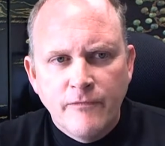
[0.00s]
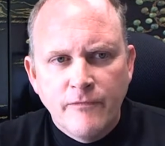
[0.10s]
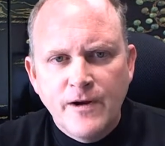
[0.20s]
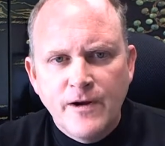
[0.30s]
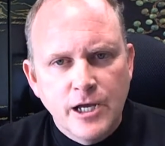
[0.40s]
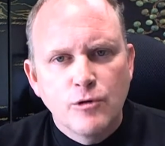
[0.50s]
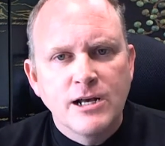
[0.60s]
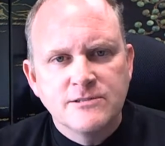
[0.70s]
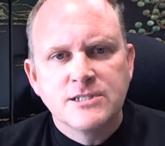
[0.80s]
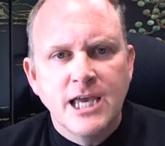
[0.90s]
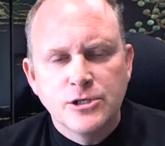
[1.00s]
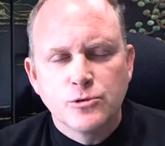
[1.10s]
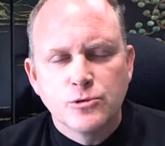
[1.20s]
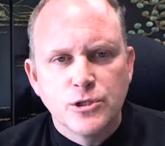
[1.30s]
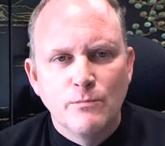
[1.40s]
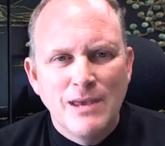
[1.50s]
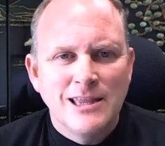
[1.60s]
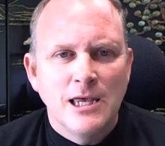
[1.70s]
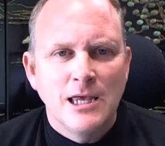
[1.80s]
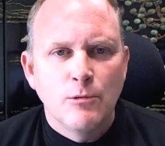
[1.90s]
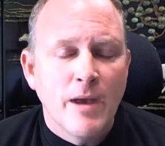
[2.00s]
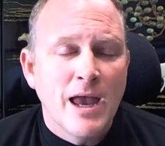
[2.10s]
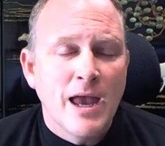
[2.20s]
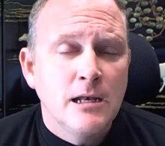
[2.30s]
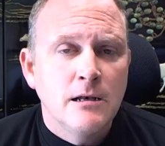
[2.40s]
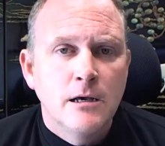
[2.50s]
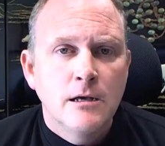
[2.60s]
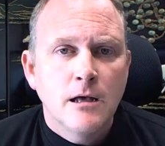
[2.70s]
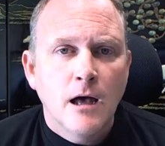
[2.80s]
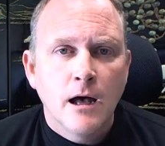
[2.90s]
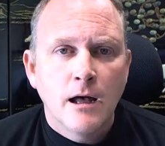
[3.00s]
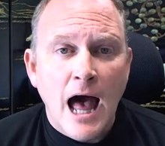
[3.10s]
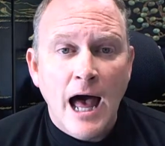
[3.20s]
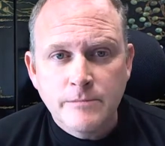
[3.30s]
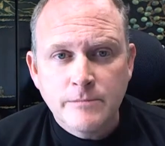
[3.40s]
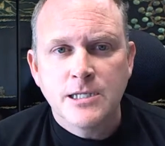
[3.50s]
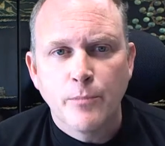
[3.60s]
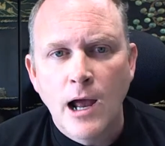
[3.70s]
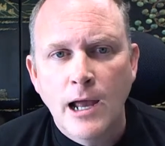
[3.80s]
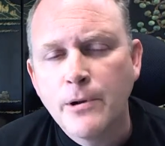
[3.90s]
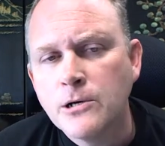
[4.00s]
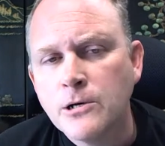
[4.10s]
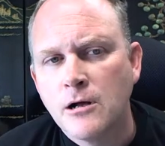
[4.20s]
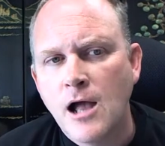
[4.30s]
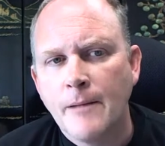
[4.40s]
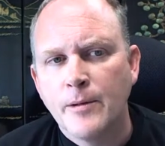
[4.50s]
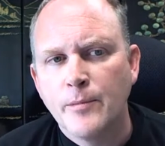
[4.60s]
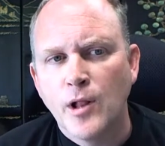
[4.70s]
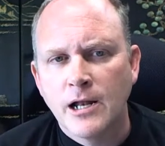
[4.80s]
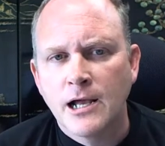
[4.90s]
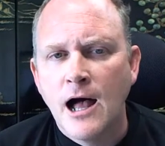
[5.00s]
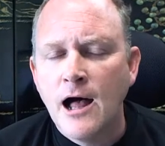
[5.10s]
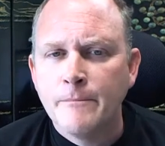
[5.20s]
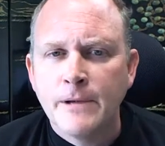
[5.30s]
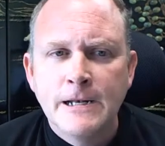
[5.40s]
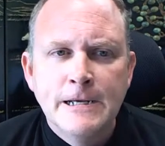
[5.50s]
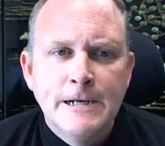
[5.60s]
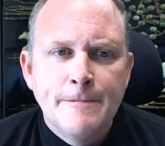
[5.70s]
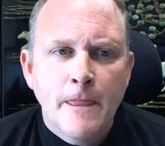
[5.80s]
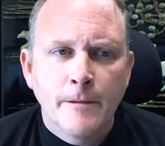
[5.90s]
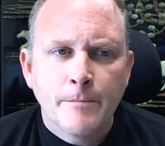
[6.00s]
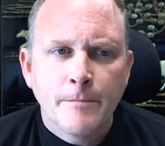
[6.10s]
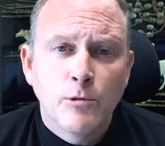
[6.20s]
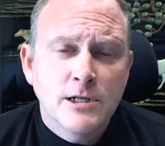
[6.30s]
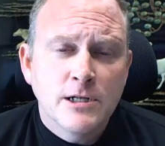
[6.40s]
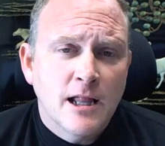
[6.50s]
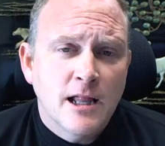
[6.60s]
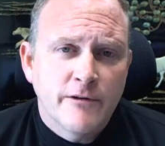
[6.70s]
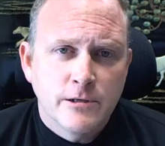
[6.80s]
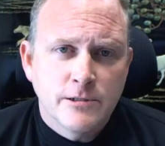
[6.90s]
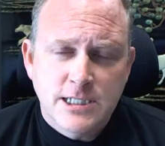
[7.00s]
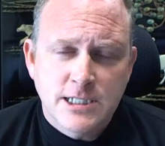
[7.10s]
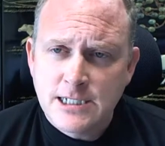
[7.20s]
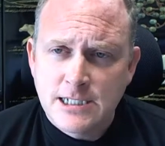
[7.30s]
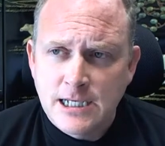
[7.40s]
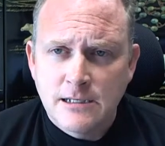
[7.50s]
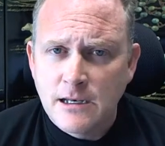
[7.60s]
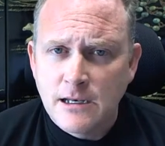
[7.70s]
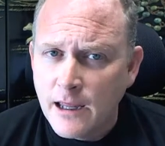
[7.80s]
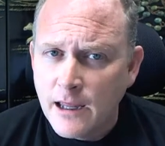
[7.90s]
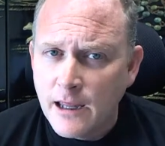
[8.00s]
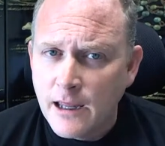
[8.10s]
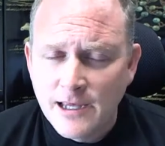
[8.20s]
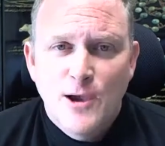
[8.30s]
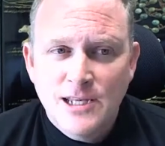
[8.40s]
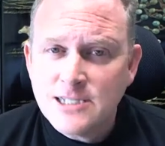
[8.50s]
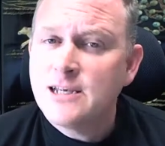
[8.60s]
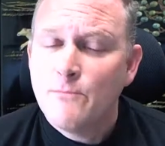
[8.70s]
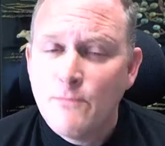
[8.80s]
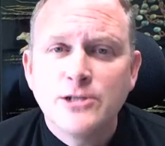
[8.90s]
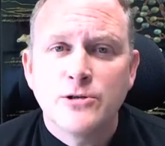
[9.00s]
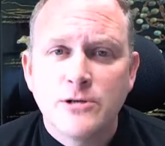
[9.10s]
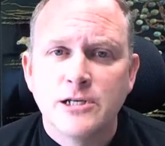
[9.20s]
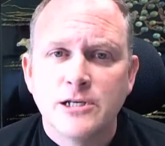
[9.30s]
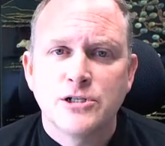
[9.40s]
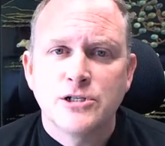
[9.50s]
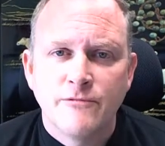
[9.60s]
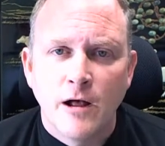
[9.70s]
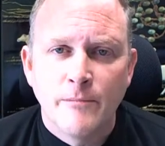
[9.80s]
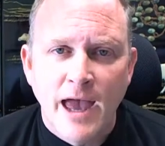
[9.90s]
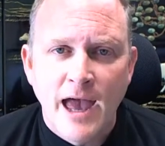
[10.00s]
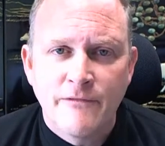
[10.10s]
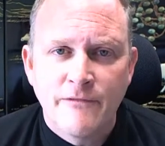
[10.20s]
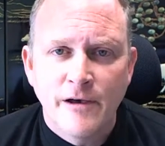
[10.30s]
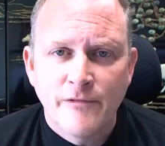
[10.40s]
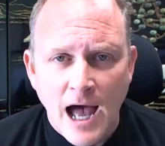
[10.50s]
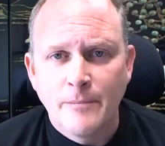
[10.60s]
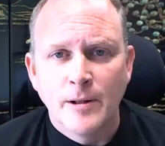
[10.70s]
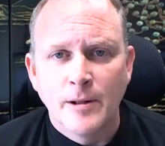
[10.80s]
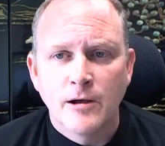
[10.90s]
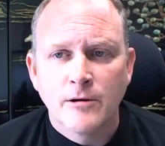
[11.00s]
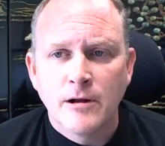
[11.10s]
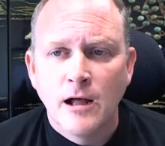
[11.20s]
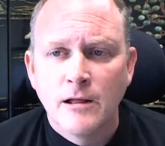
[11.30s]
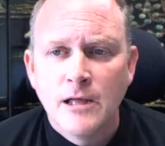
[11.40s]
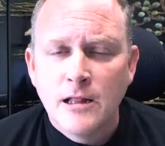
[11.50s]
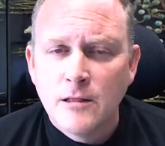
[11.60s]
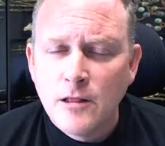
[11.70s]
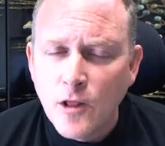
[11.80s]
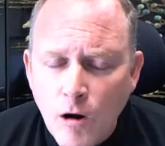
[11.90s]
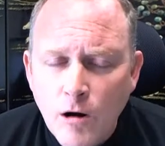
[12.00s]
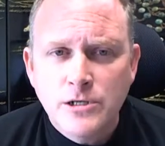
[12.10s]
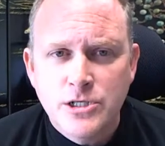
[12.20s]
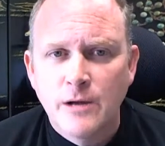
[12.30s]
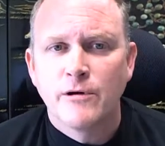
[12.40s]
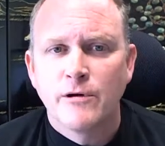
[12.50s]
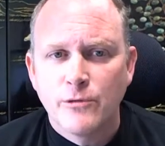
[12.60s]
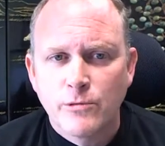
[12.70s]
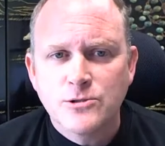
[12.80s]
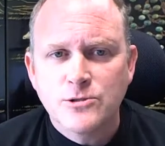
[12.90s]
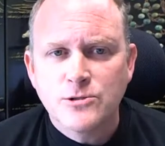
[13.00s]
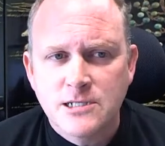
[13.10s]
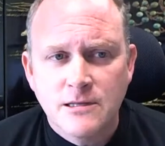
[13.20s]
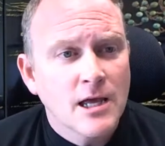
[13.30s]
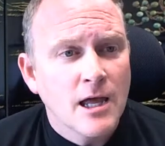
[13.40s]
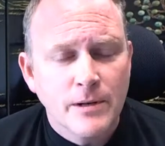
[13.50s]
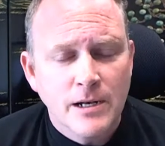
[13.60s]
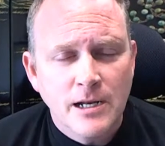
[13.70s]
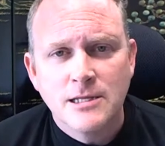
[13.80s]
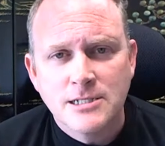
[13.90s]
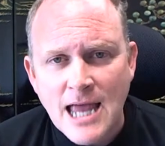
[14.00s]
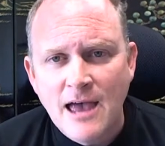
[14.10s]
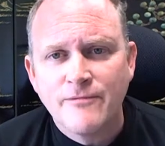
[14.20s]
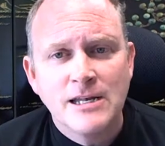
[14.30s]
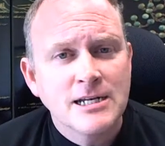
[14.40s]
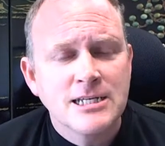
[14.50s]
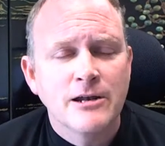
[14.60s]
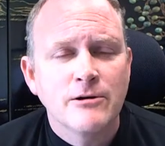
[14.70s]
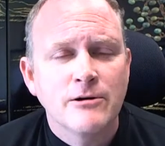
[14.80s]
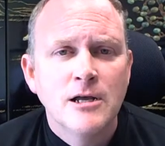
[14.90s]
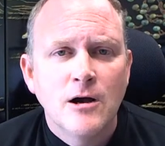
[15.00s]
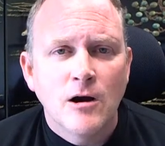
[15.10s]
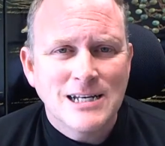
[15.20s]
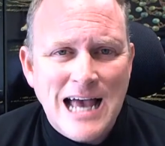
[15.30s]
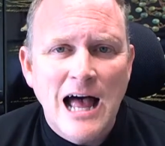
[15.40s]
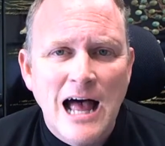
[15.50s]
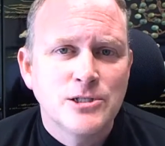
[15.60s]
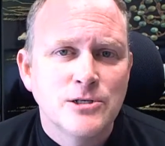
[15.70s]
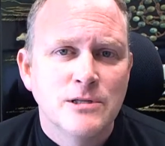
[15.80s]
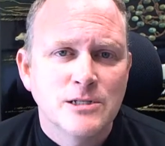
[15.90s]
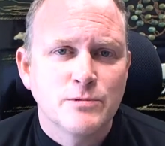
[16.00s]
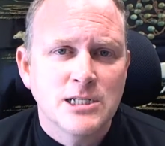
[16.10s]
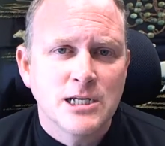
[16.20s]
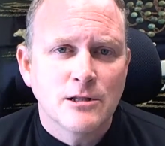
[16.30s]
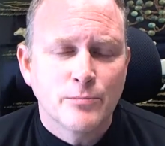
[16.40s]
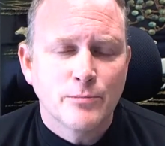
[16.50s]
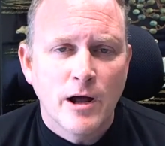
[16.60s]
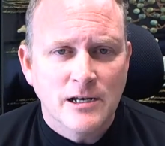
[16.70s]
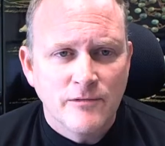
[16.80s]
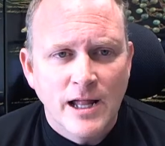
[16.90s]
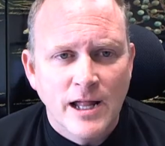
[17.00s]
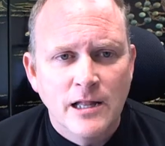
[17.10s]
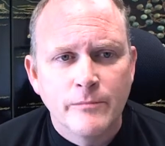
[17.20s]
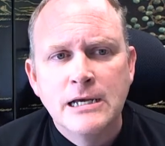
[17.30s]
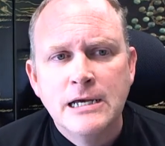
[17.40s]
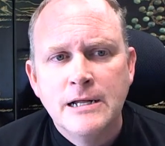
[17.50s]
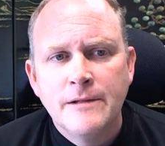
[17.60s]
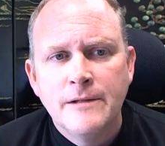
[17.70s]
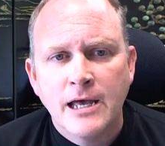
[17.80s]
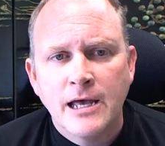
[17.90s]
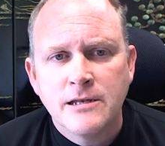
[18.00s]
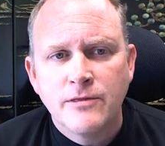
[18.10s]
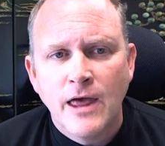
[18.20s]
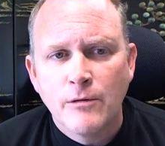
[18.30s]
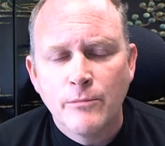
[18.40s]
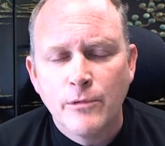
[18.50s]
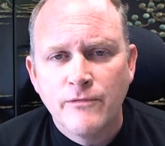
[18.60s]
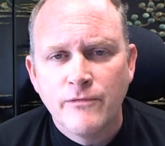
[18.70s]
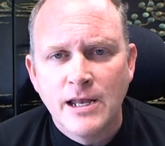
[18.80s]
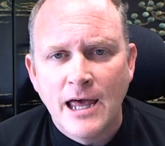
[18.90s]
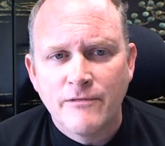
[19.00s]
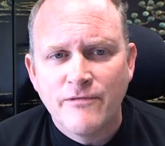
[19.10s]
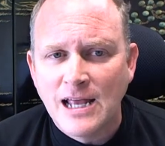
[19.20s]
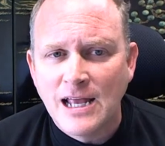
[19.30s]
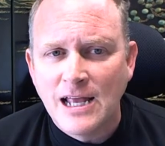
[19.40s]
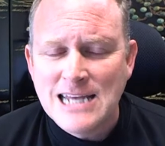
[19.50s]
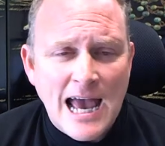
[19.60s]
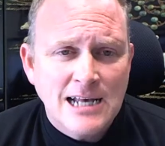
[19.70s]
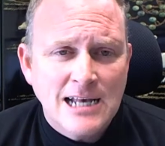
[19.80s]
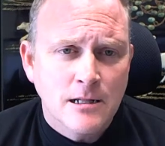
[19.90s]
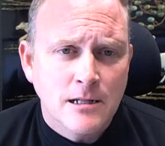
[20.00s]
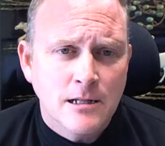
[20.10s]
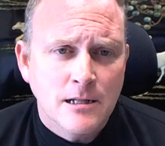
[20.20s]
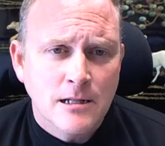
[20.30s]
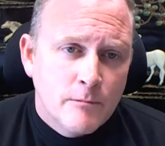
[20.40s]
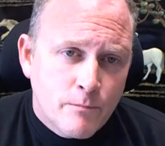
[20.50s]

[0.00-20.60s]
fairly aggressive schedule to meet the remaining items that Brian posted on copyblogger.com. But I will tell everyone who's listening, this is a major initiative on behalf of Copyblogger. A large number of the resources of the company, the staffing, et cetera, are tied to this particular product development, and they are moving at a fantastic clip,